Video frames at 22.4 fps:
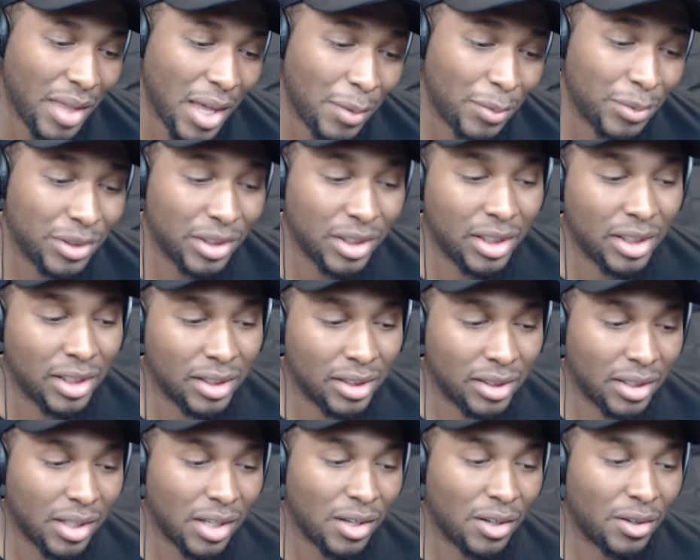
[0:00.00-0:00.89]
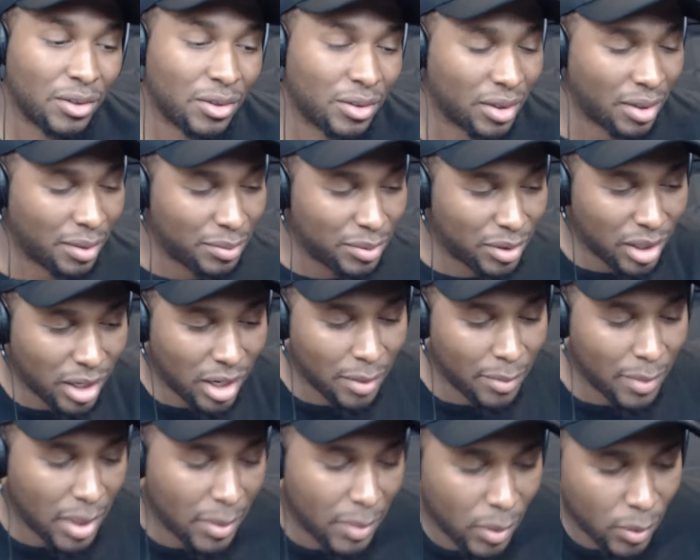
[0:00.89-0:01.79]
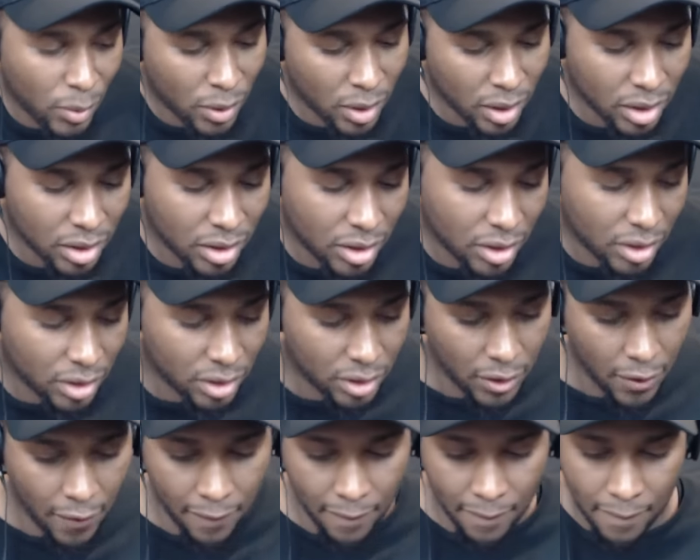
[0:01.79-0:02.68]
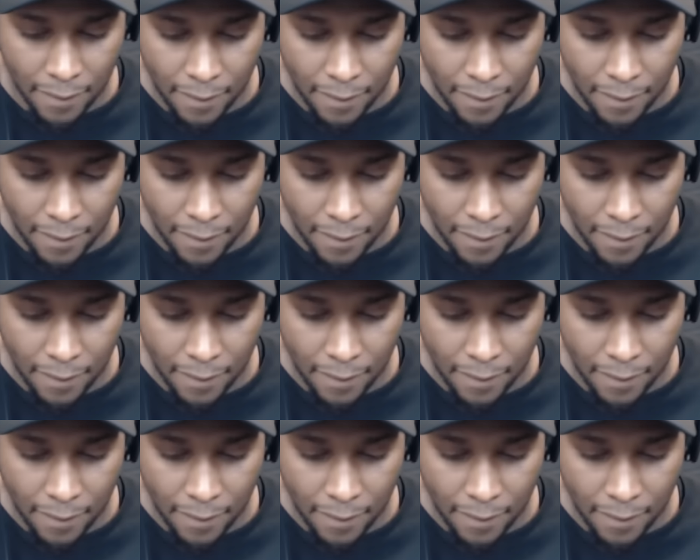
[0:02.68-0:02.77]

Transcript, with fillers: That was a good song. I'm sorry, it made me want to just.